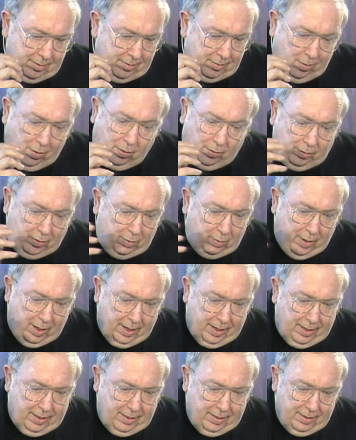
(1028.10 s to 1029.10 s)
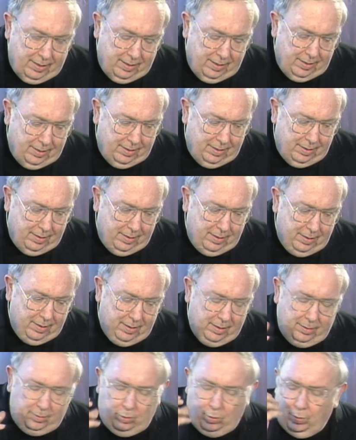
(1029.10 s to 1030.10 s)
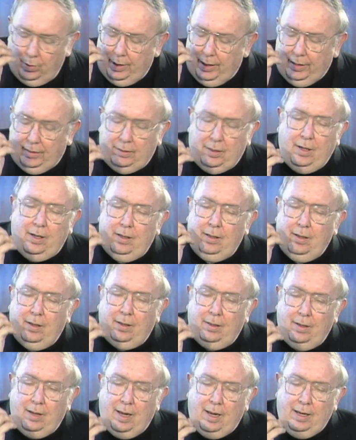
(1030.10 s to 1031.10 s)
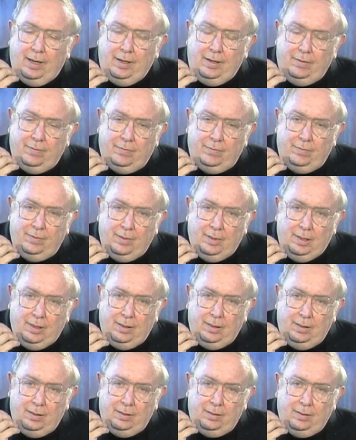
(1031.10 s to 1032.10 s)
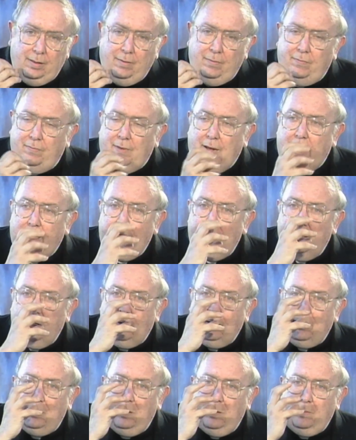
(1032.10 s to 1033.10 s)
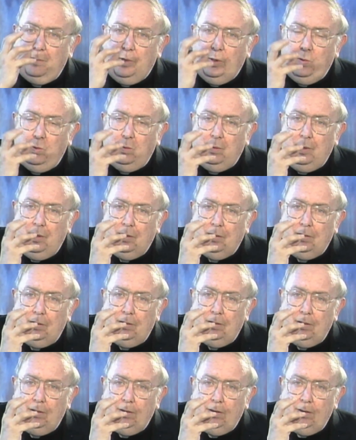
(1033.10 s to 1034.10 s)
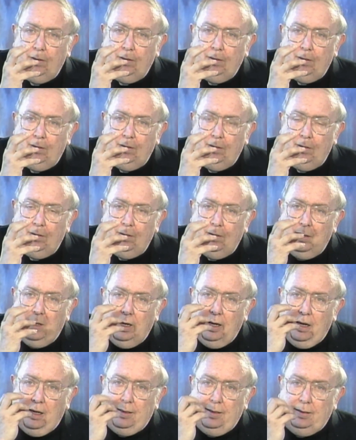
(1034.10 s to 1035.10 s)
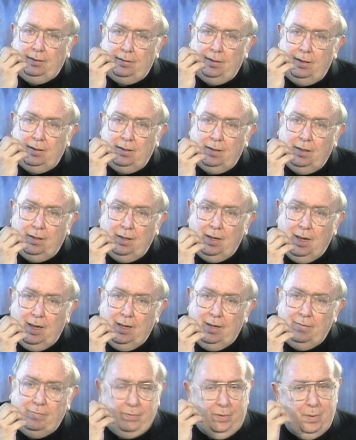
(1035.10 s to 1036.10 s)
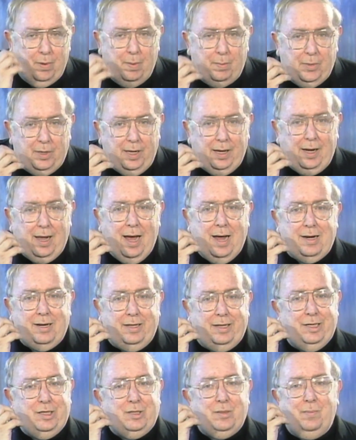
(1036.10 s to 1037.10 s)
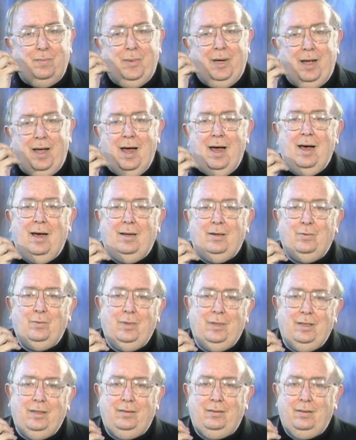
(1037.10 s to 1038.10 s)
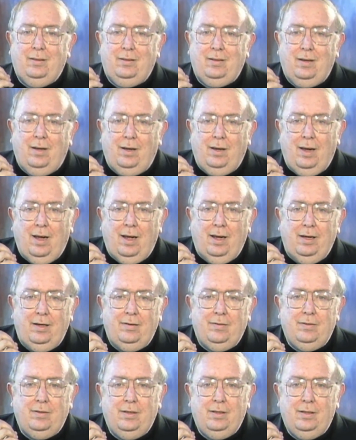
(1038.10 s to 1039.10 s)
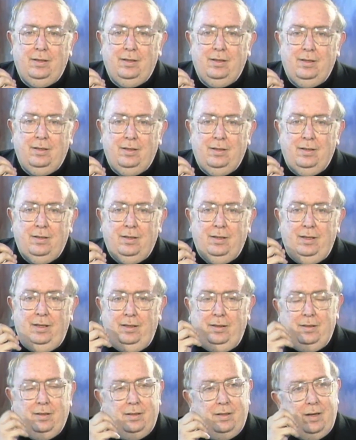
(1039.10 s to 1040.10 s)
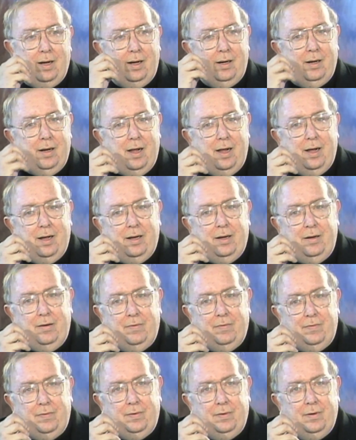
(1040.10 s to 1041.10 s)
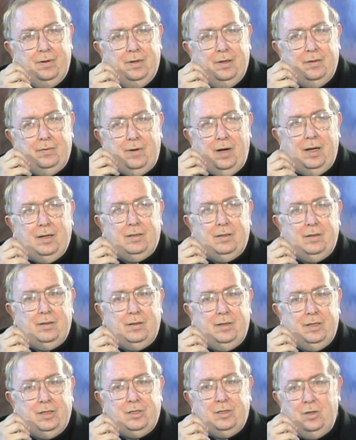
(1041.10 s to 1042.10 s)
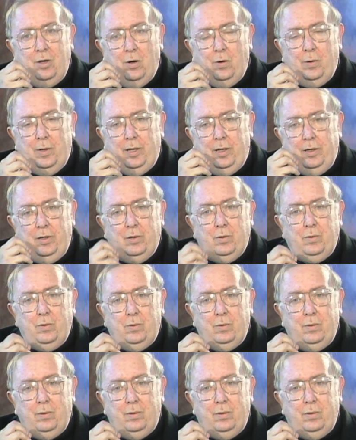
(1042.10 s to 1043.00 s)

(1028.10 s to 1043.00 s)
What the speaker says: all the way to eternal life, the final communion and eternal life. Remember, the Catechism began with eternal life. Eternal life, Father, is knowing you